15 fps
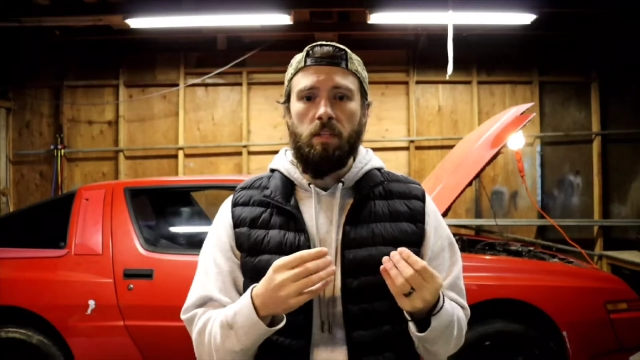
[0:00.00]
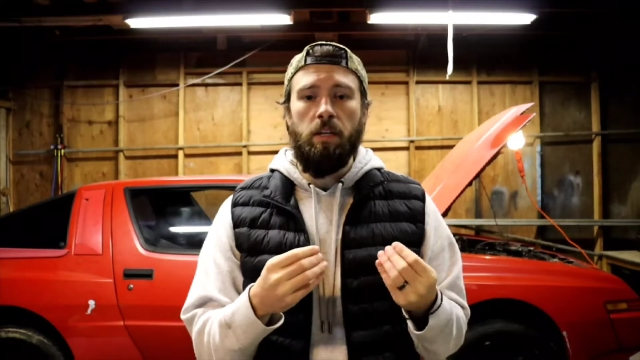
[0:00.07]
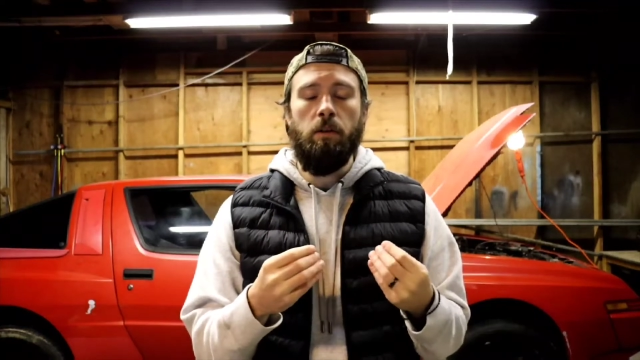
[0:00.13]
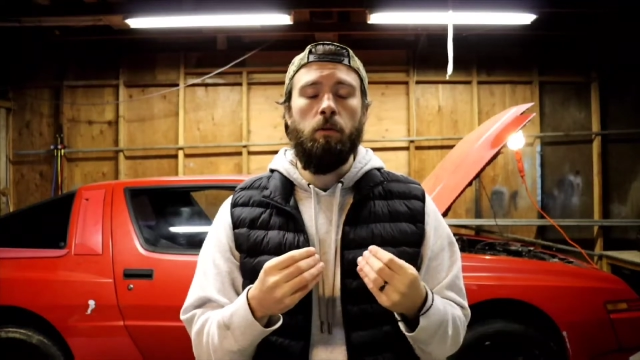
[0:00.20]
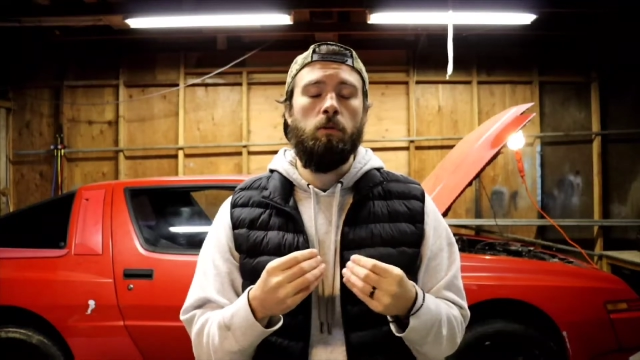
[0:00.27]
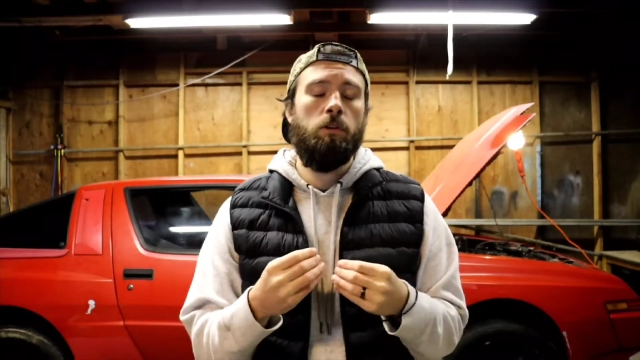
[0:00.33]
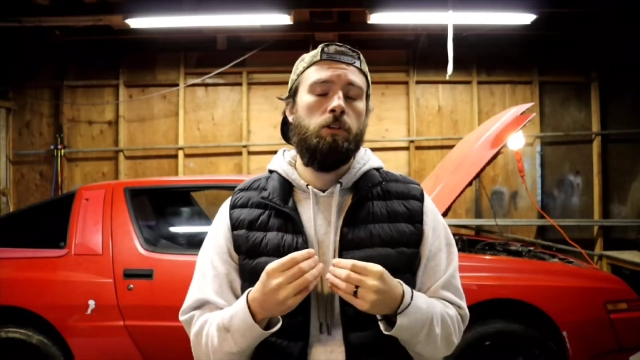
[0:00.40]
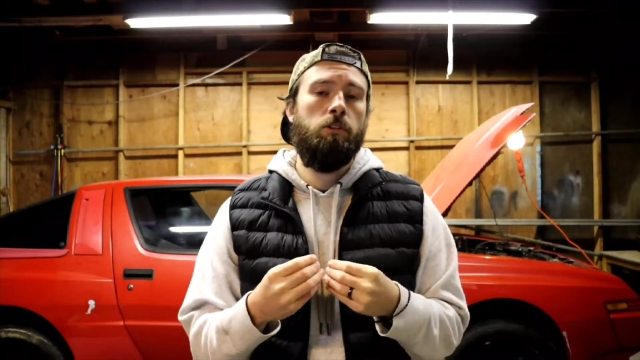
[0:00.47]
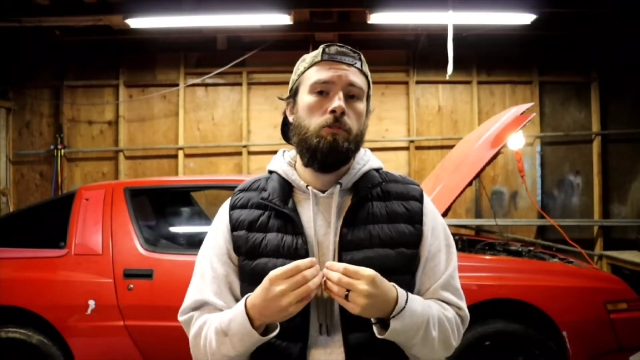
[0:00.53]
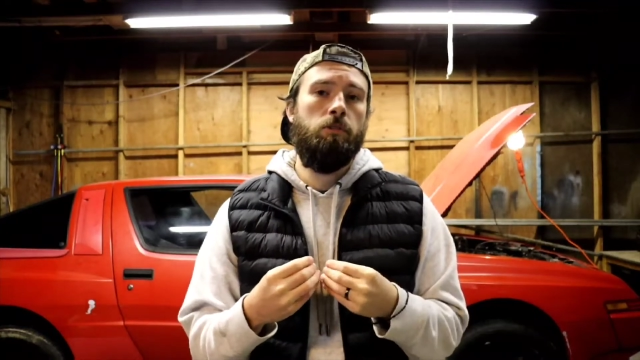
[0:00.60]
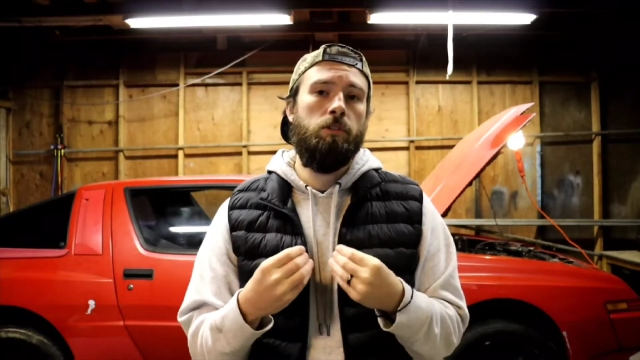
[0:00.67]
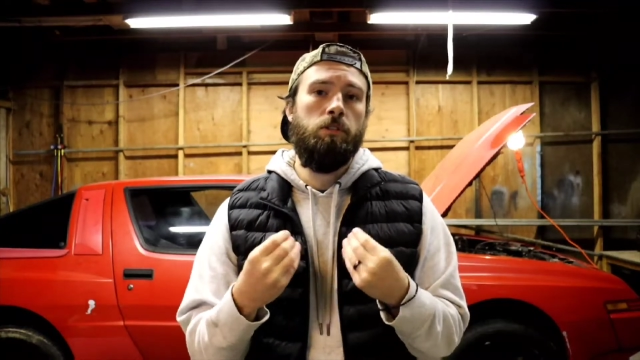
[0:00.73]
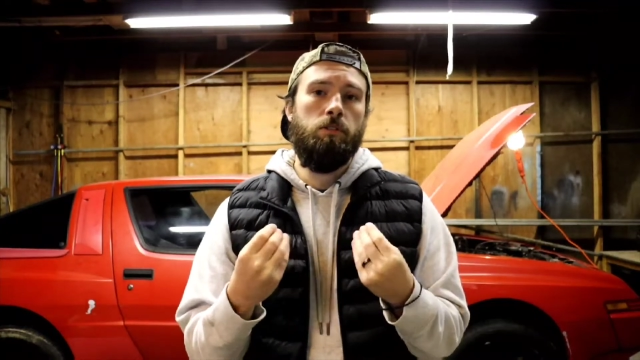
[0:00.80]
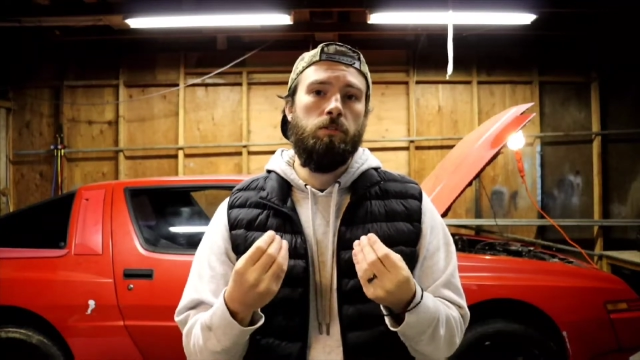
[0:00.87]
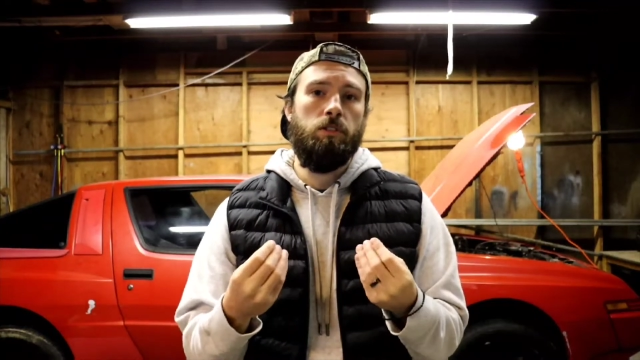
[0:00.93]
in order to
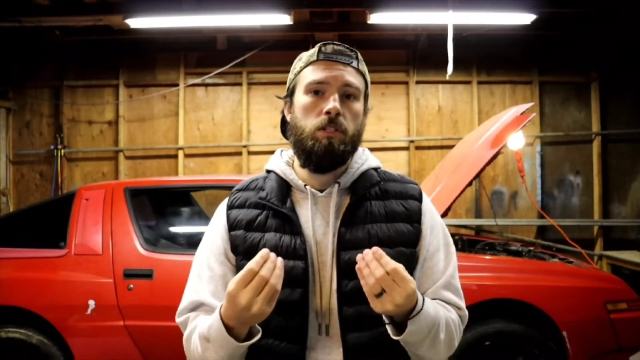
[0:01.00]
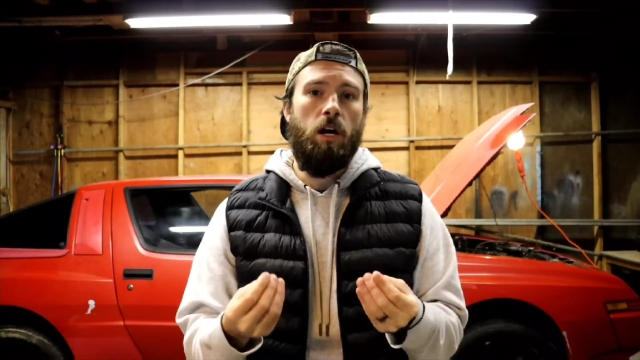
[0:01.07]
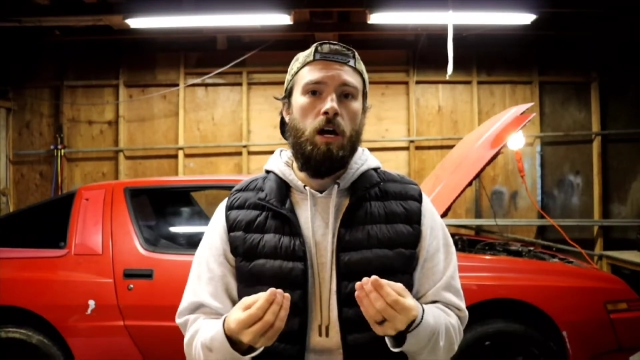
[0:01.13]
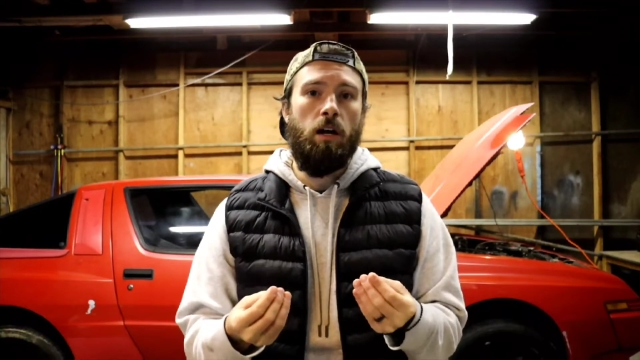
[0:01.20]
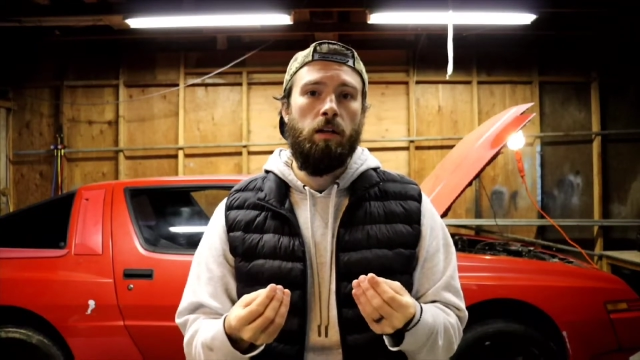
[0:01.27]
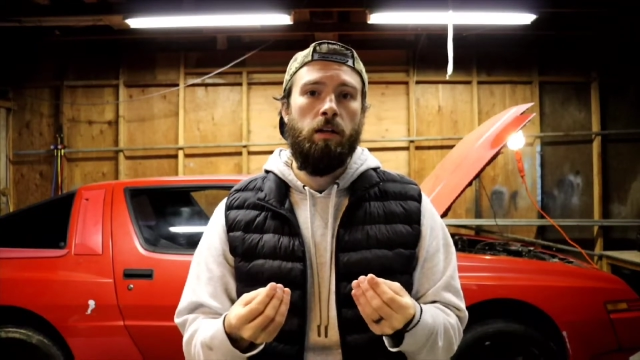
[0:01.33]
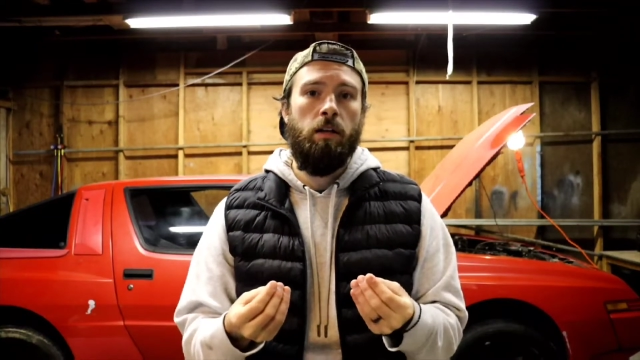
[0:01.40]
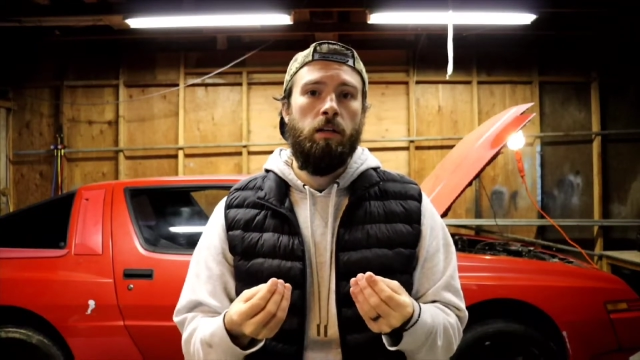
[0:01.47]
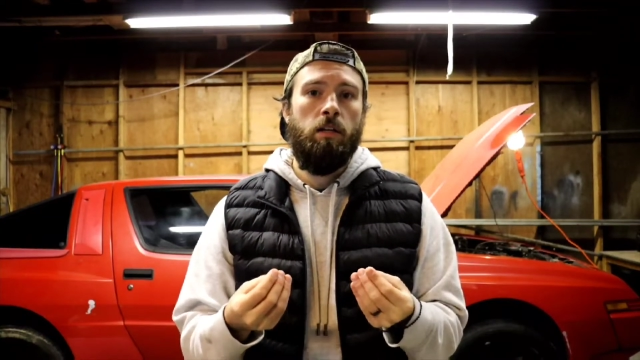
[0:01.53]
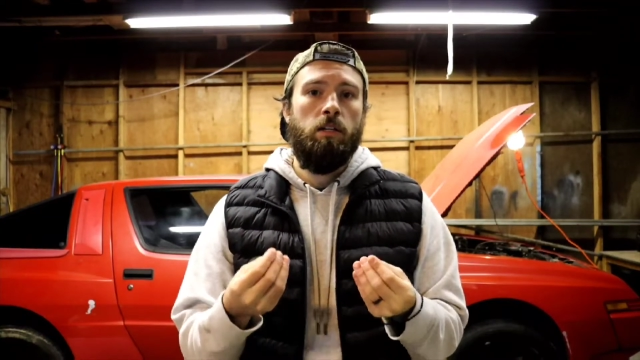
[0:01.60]
induce knock.